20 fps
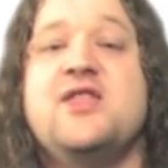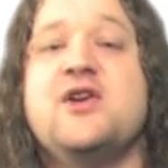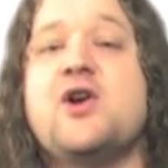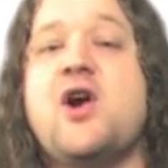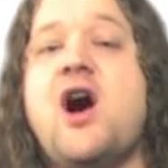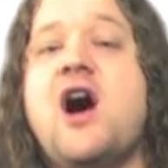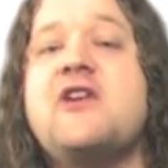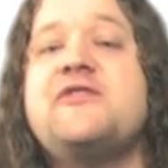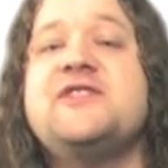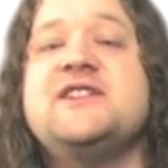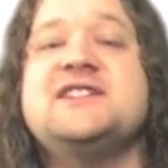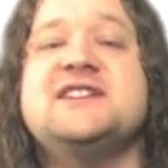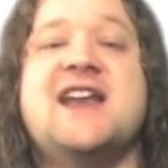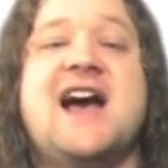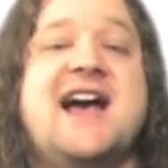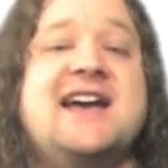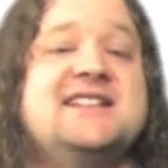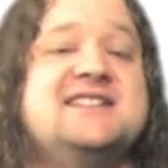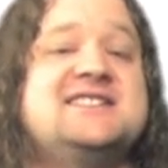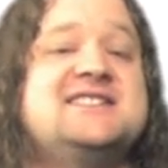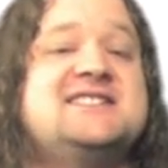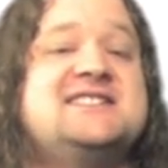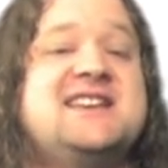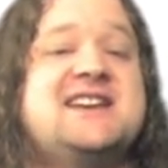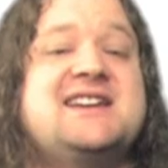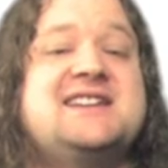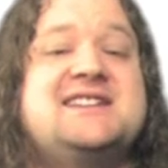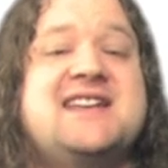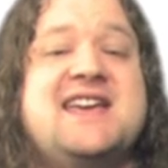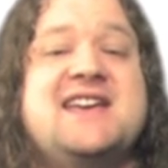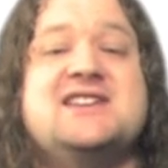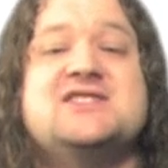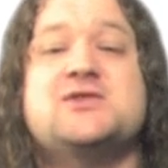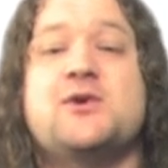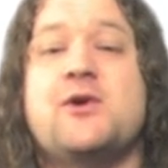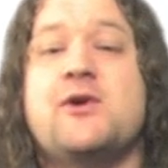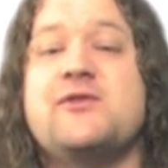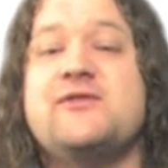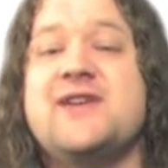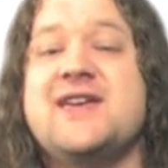They're often denied sick days
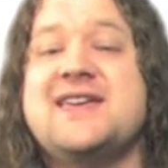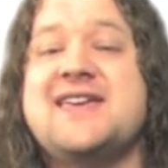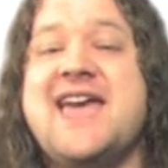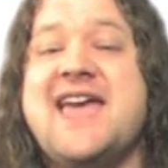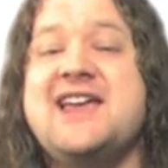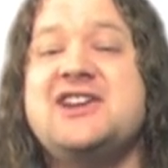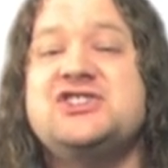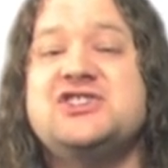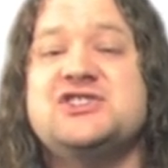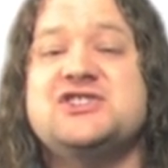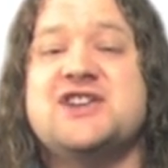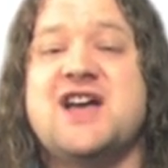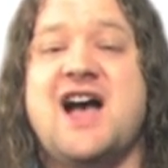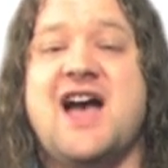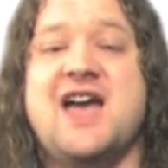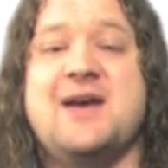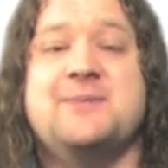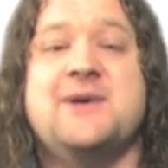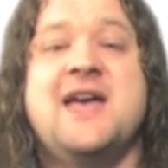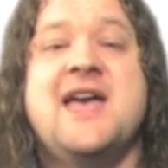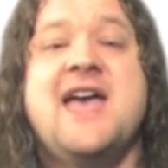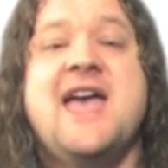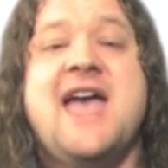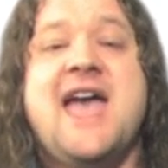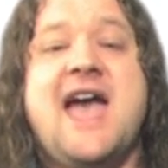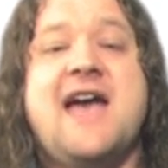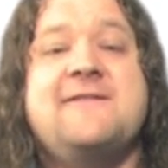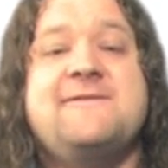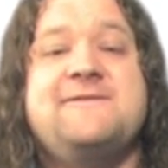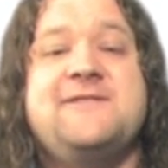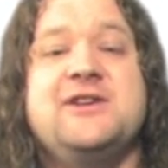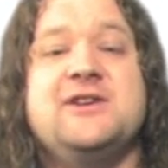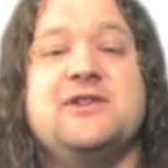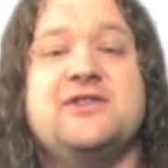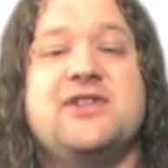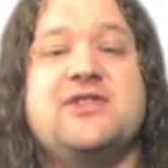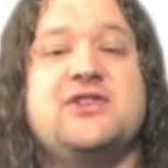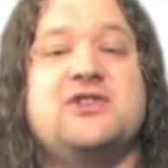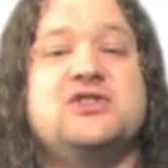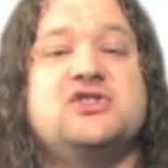or vacation time and
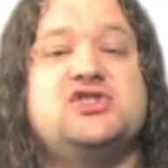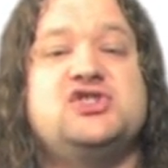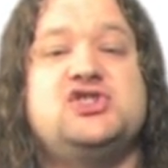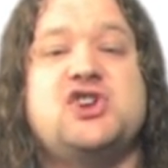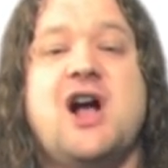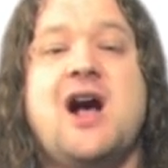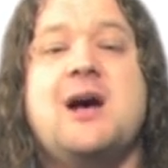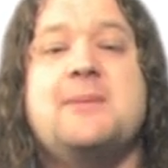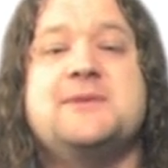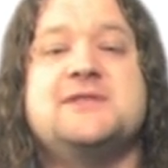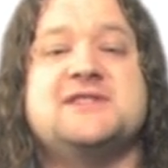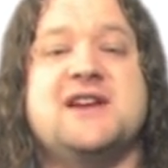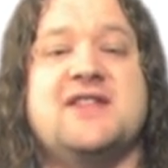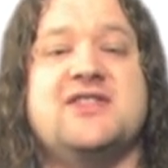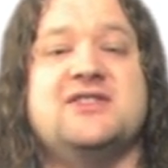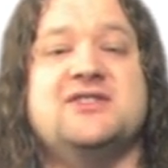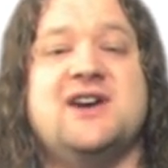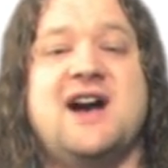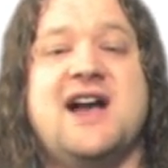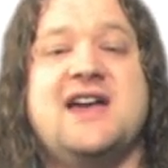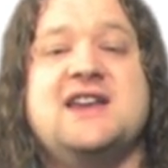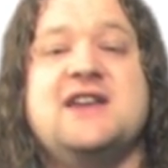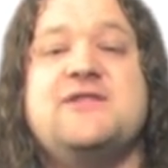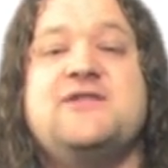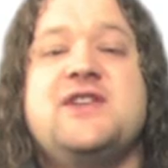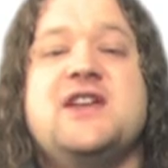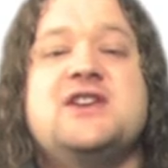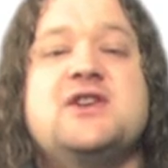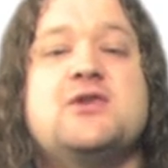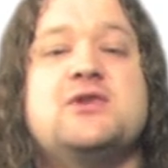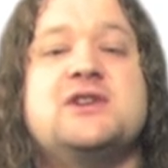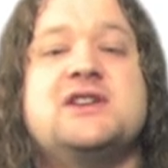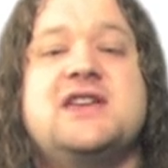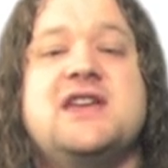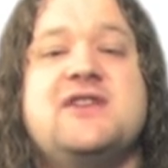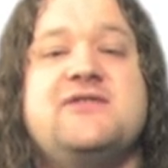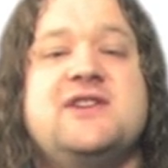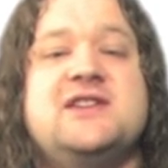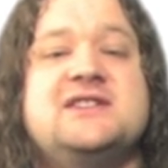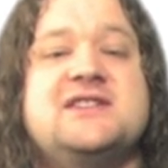feel that their job is on the line if they don't
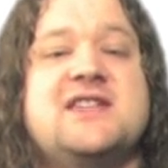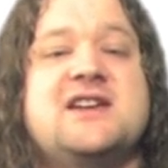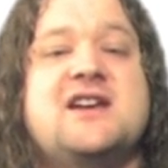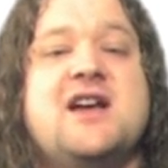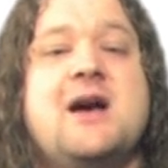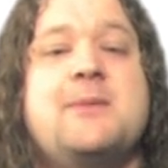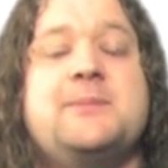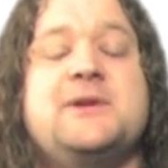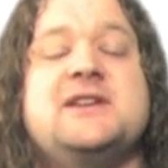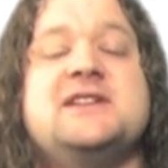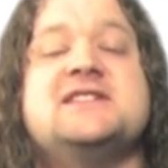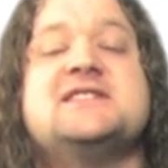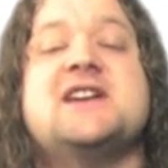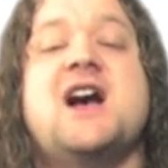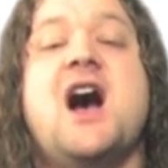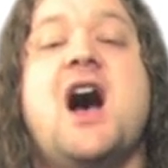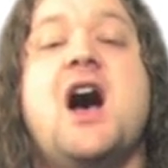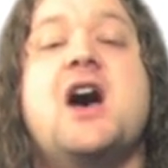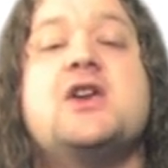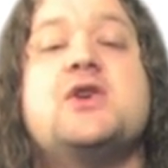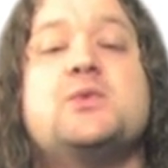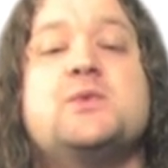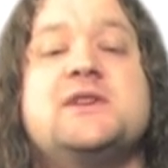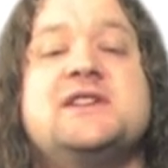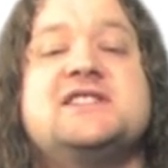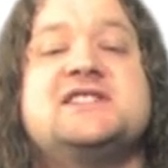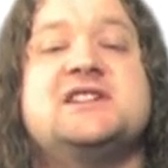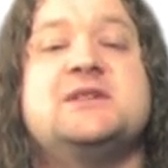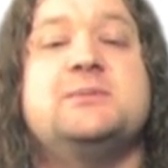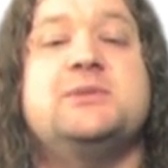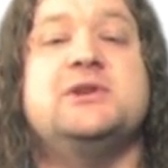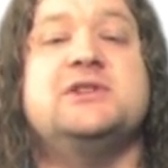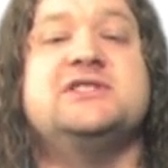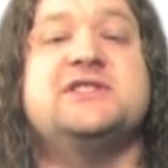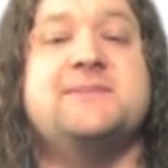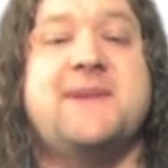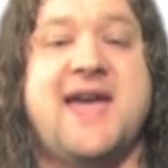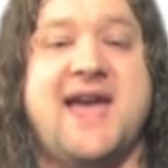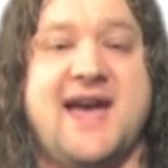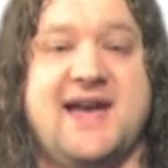give in to the company's unreasonable
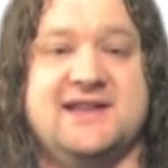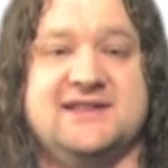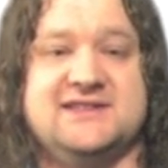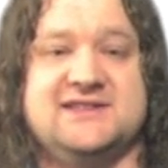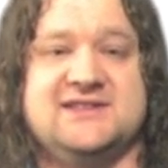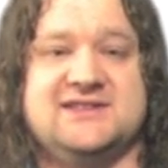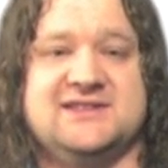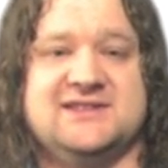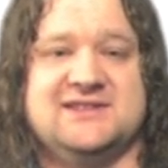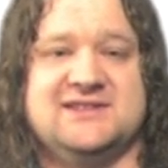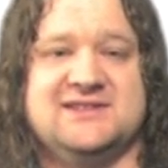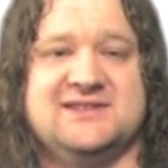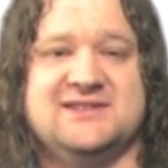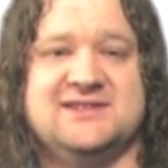demands.